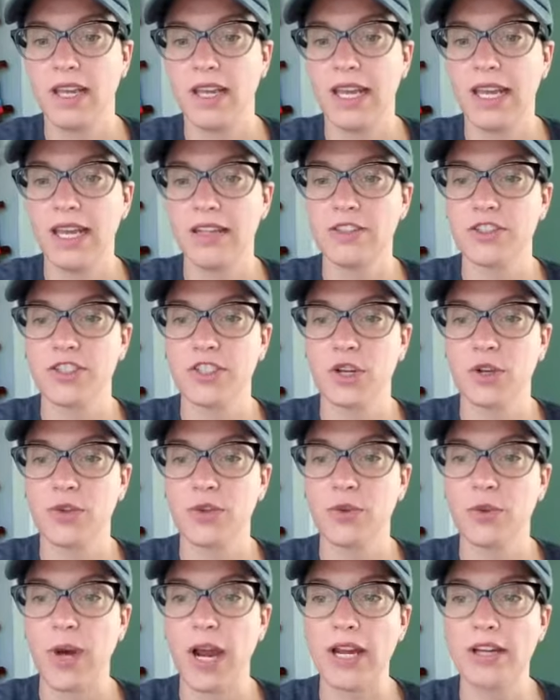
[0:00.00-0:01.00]
And so
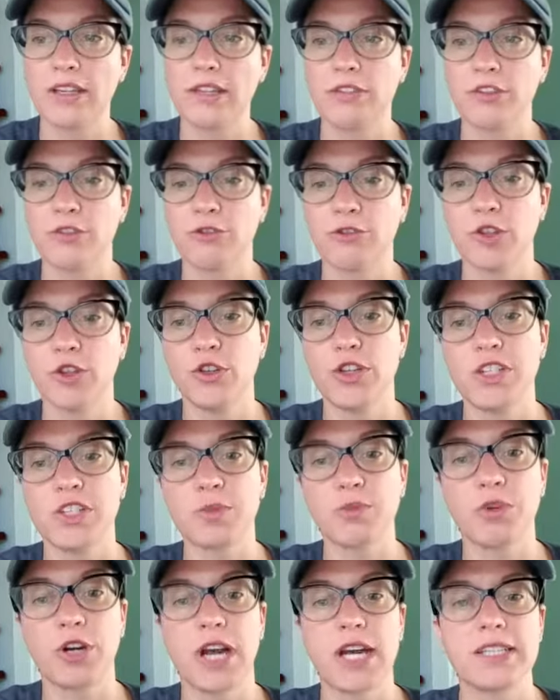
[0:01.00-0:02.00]
the rind of the fruit is
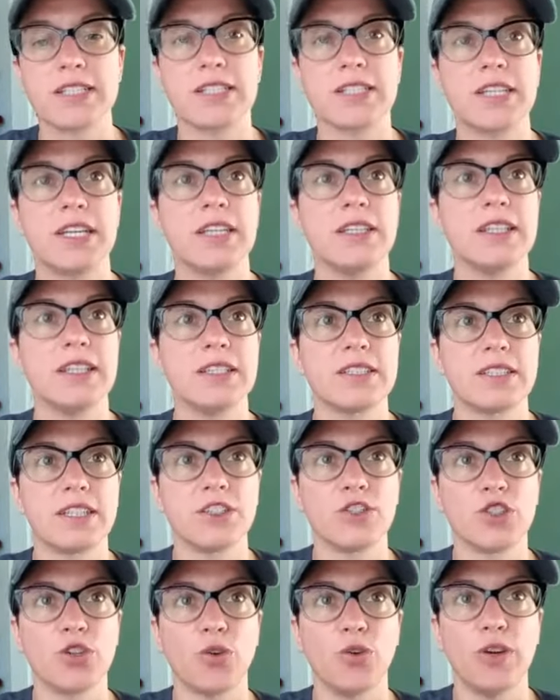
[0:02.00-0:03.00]
pressed and the
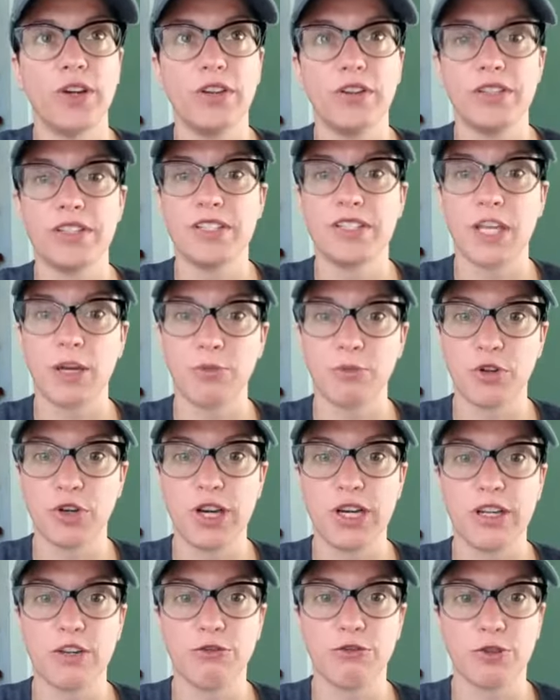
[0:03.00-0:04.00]
essential oil is
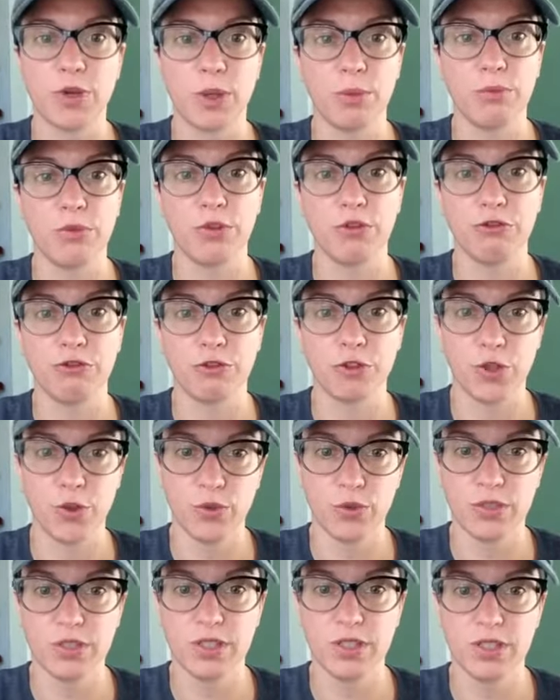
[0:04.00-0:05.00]
separated from the
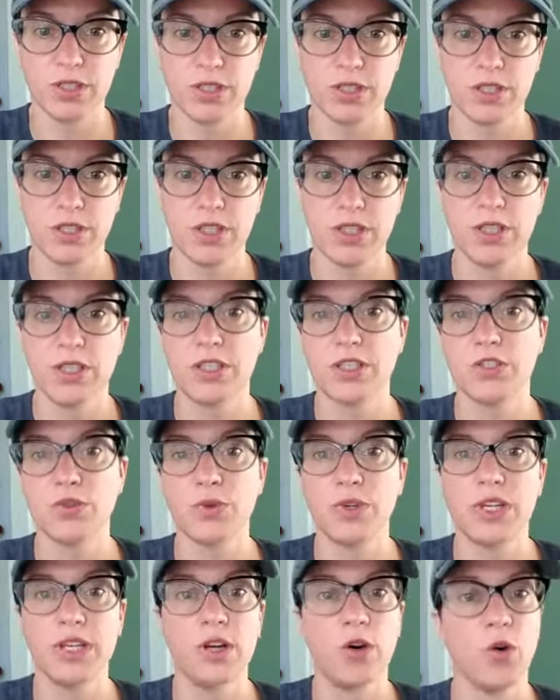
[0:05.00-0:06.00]
fruit.
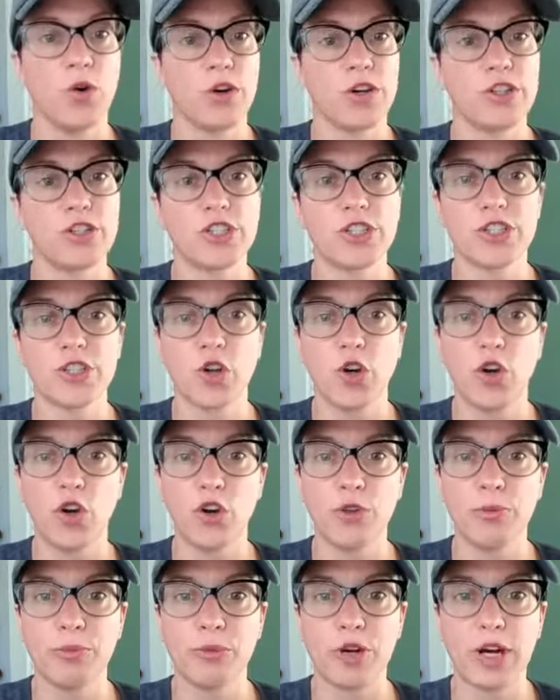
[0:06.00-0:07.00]
Sweet. Orange is
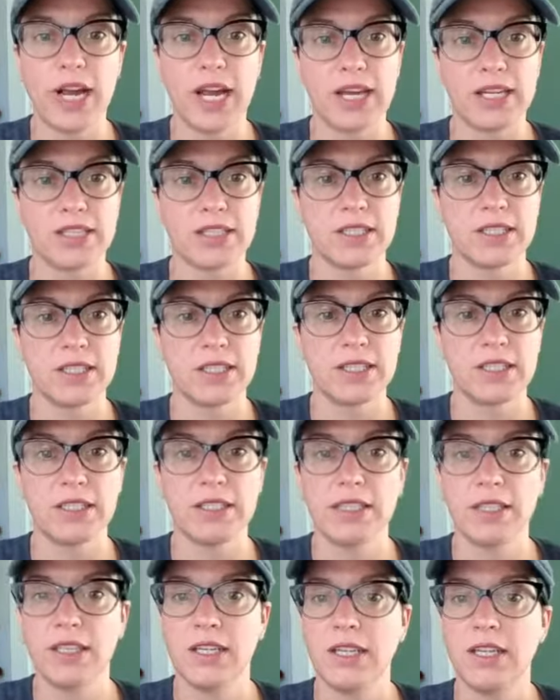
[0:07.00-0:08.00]
cold pressed.
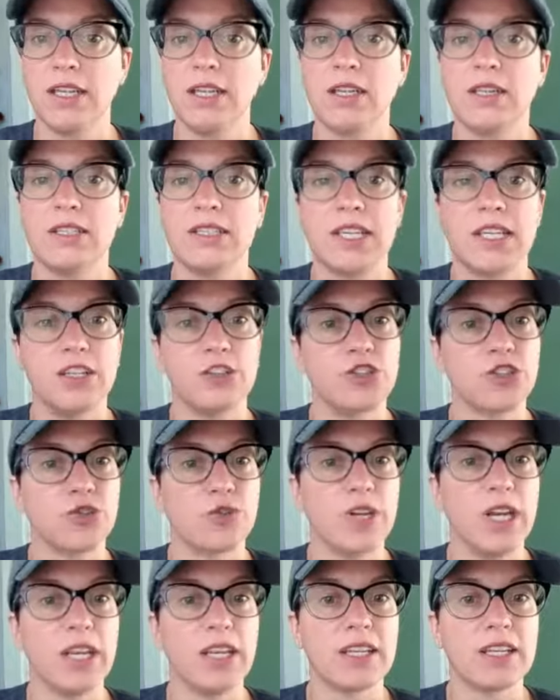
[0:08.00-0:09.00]

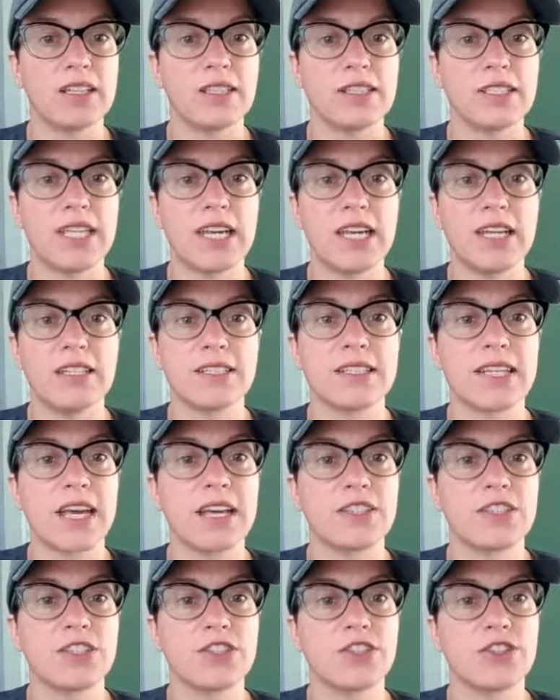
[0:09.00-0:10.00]
Tangerine contains
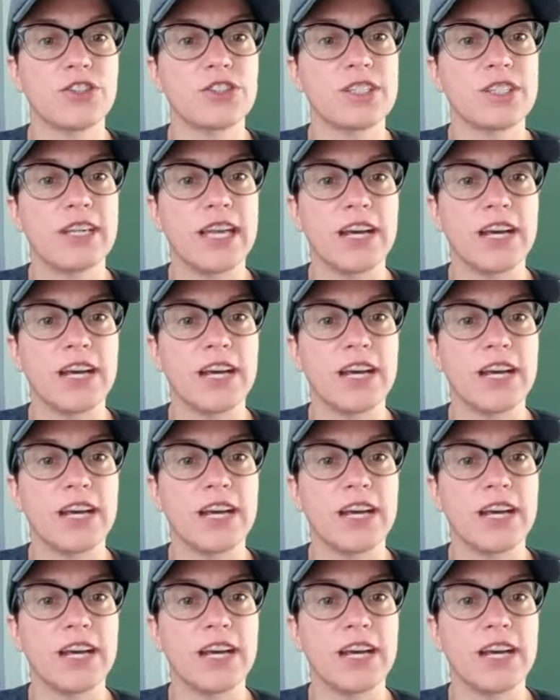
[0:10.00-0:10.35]
esters and